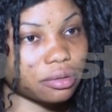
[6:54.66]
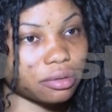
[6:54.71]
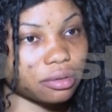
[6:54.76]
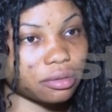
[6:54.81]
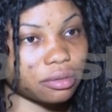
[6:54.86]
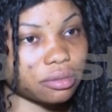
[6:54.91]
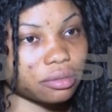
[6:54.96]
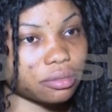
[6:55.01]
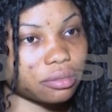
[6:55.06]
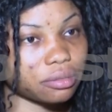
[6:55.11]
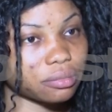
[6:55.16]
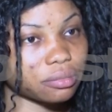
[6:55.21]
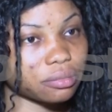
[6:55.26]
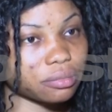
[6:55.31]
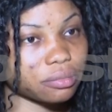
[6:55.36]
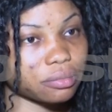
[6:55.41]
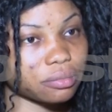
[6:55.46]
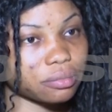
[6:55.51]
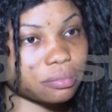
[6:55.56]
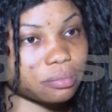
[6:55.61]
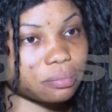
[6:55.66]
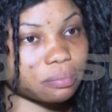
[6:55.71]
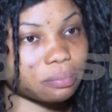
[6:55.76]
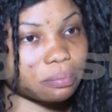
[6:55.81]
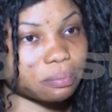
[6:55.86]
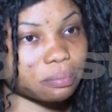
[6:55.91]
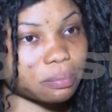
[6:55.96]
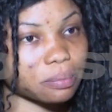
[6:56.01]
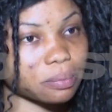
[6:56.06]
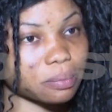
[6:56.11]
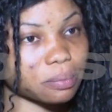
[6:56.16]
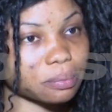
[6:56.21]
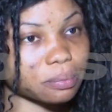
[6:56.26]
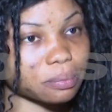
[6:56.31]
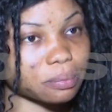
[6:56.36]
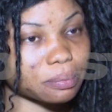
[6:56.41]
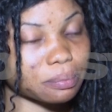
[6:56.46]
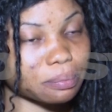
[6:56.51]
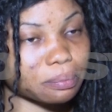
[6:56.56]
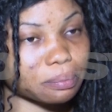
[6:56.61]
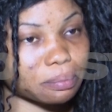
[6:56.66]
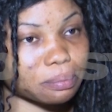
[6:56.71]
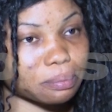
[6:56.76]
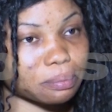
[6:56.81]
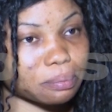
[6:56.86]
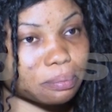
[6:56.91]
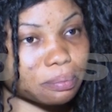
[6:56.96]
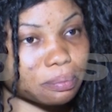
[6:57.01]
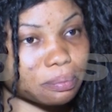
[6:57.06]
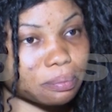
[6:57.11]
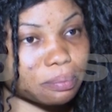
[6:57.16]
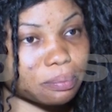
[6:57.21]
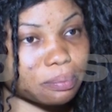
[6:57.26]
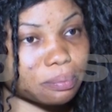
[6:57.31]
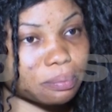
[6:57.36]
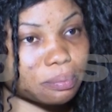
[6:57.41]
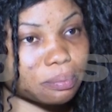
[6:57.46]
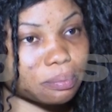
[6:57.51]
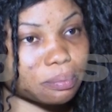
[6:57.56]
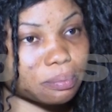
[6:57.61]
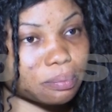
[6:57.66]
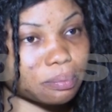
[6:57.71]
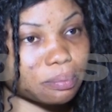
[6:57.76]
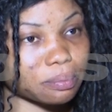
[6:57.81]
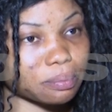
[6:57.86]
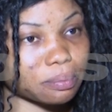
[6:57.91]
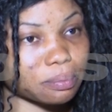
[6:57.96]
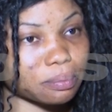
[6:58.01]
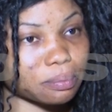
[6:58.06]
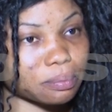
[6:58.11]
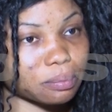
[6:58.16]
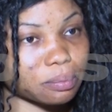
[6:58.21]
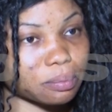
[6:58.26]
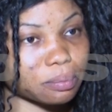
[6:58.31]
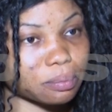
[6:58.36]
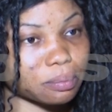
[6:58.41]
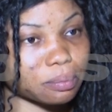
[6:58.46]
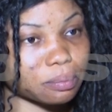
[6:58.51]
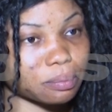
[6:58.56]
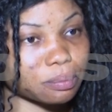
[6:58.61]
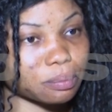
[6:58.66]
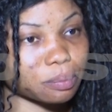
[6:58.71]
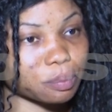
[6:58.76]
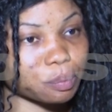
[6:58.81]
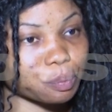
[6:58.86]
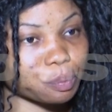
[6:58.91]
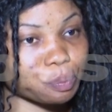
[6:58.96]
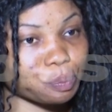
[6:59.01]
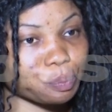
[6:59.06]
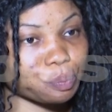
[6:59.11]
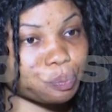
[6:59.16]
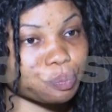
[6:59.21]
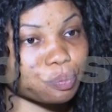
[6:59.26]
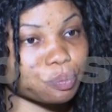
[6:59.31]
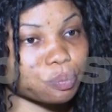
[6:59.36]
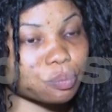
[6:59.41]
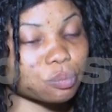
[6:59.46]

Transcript: (no one is talking)